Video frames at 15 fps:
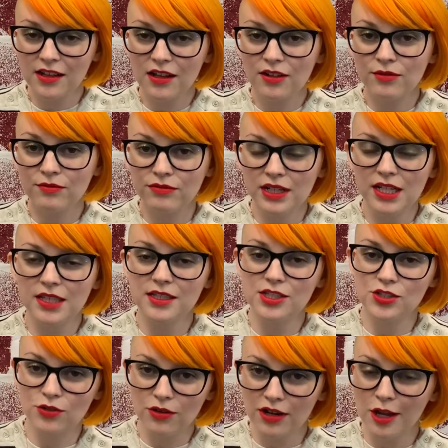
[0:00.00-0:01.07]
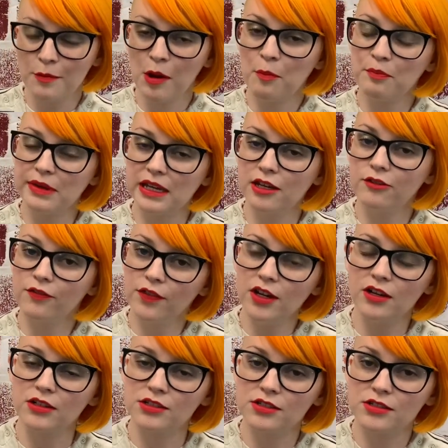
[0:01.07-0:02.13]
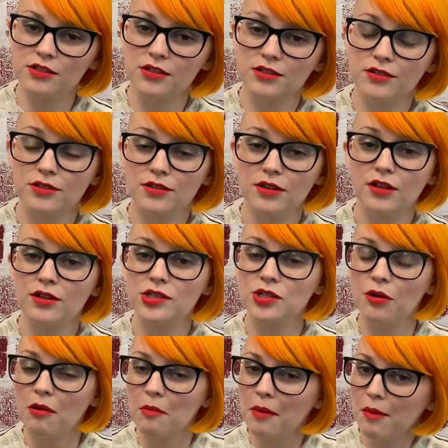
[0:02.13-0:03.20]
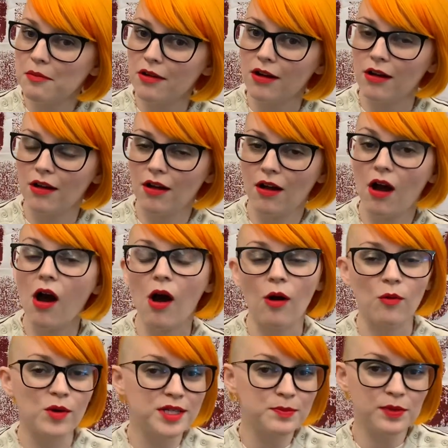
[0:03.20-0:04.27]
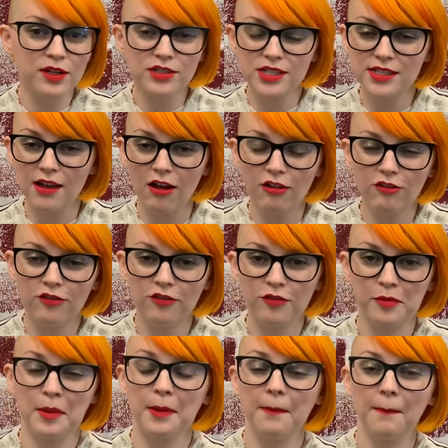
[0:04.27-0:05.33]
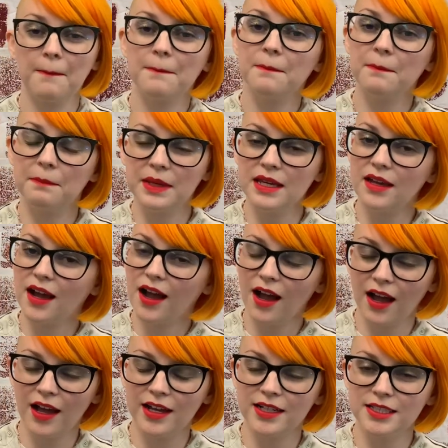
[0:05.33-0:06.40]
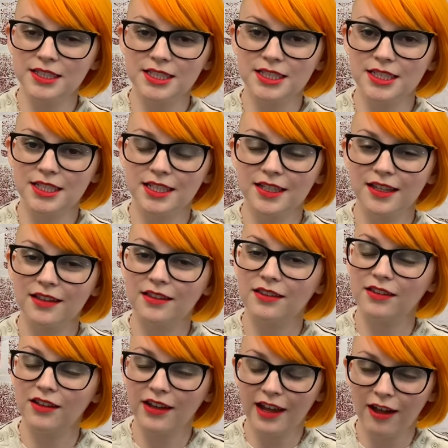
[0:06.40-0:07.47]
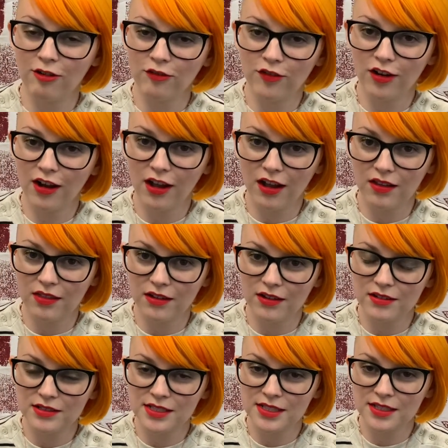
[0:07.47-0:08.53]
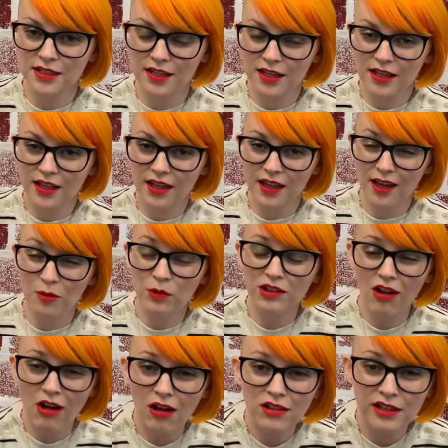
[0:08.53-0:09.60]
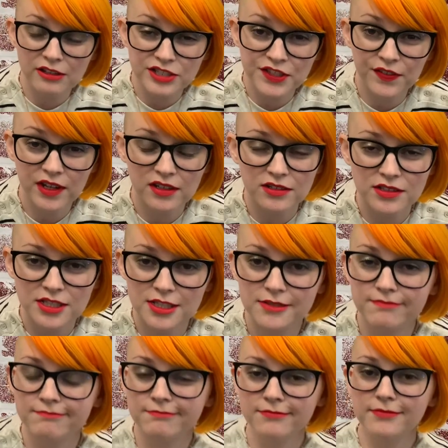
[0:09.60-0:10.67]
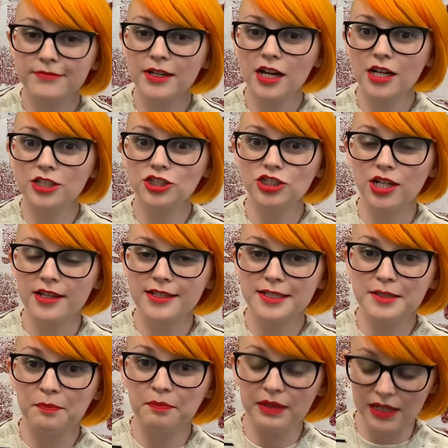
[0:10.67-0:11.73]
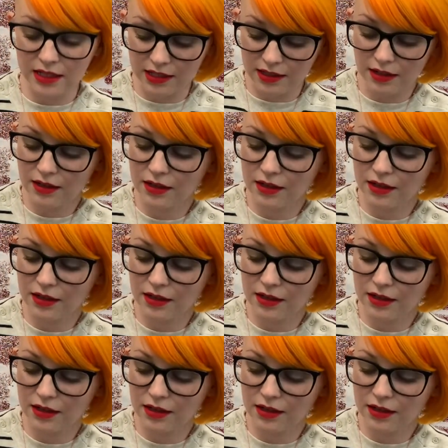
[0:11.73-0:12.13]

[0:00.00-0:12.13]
reading the story about being fierce. So remember, always be yourself, be kind, look out for others, and when all else fails, just be